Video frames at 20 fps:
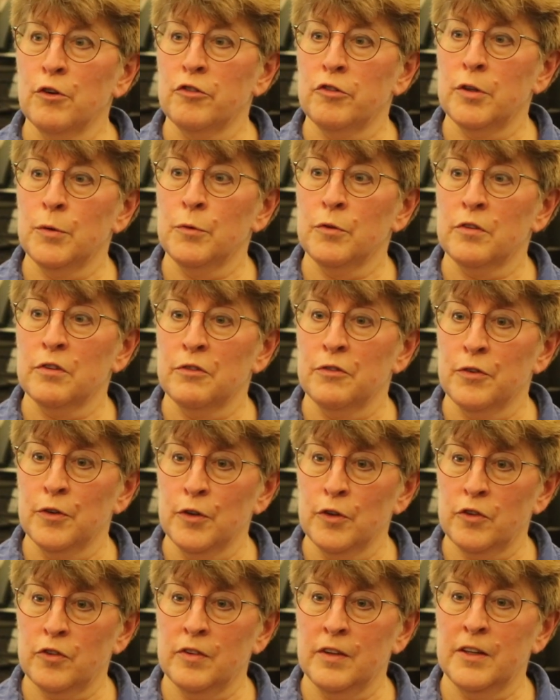she was the
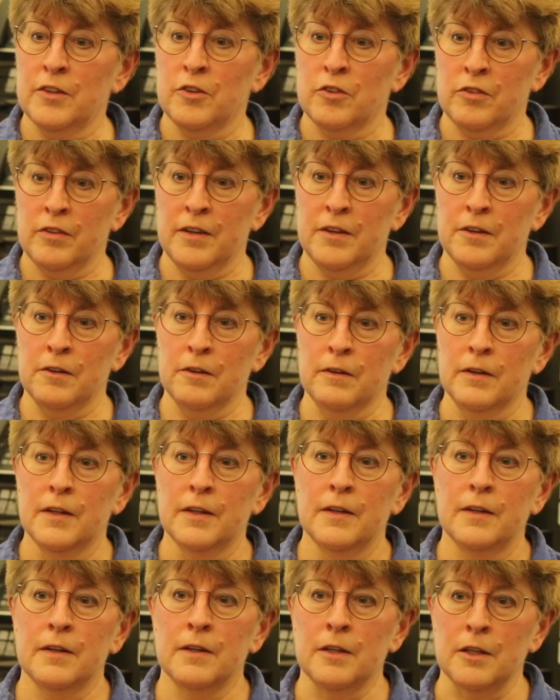first legislator
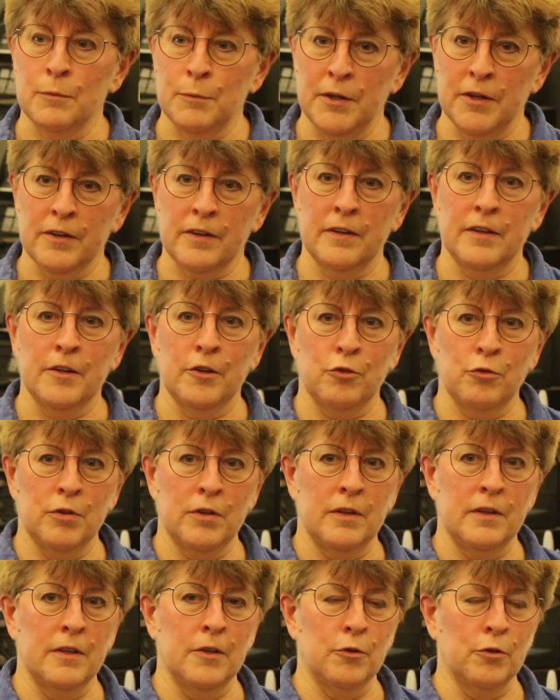in American history
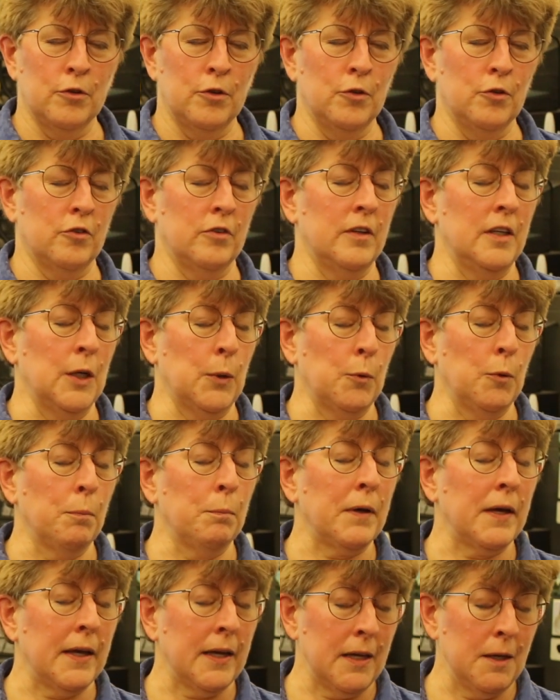to introduce an equal
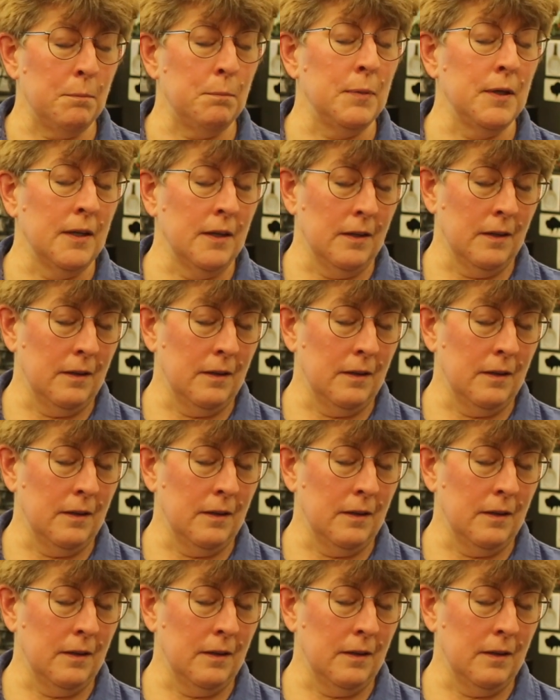pay bill.